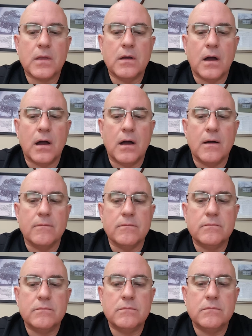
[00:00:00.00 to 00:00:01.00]

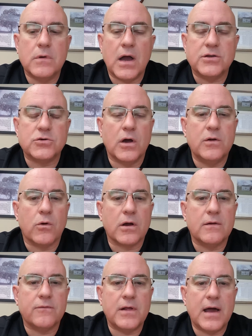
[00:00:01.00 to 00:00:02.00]
I enjoyed
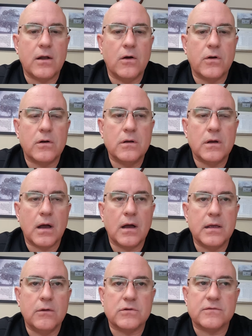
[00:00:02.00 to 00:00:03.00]
working for that
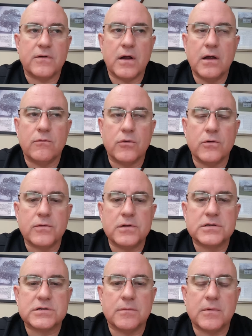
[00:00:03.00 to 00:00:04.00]
owner. He was very
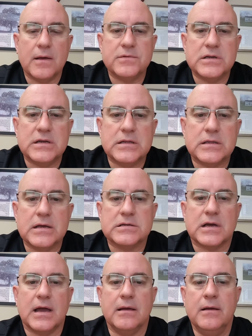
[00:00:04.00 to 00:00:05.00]
ruthless. Sometimes he did
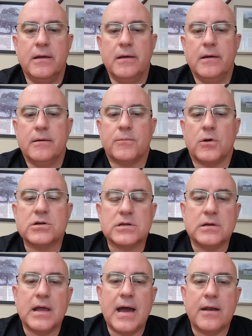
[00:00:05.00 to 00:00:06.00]
things I
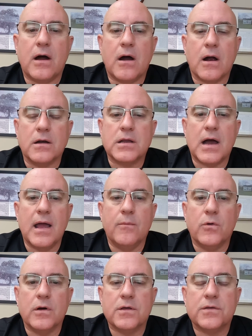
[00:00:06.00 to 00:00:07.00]
personally had a hard
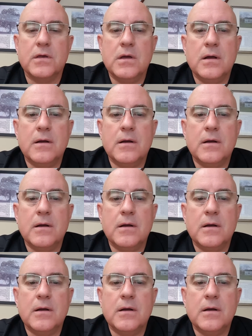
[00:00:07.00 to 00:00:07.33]
time with,